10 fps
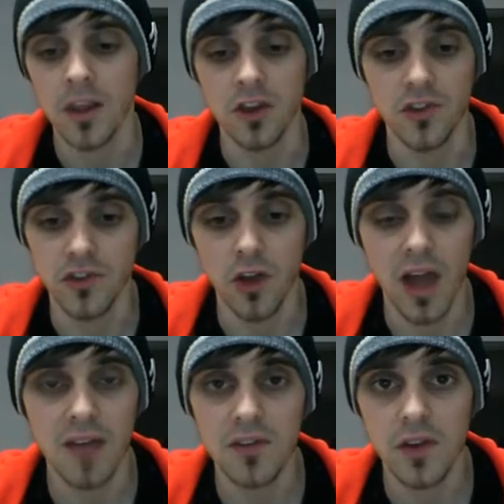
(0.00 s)
You can
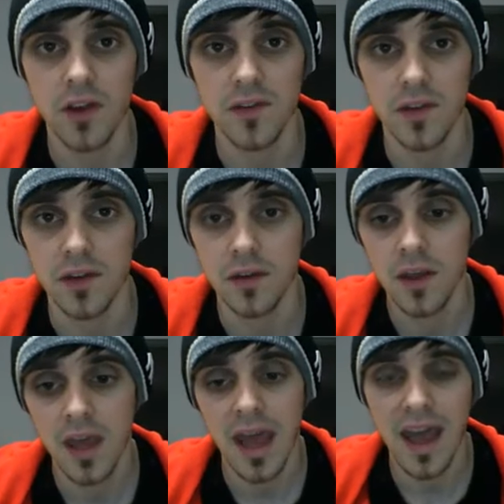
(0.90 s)
start advertising
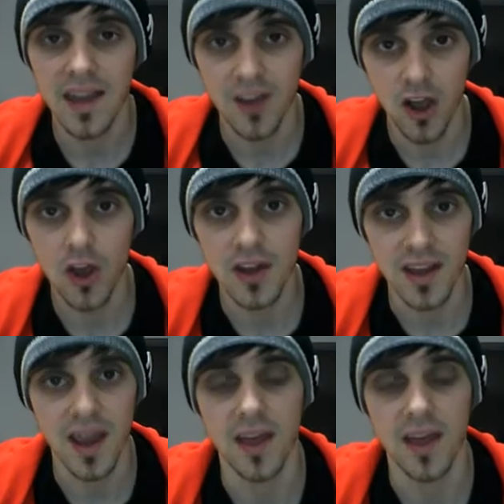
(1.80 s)
and earning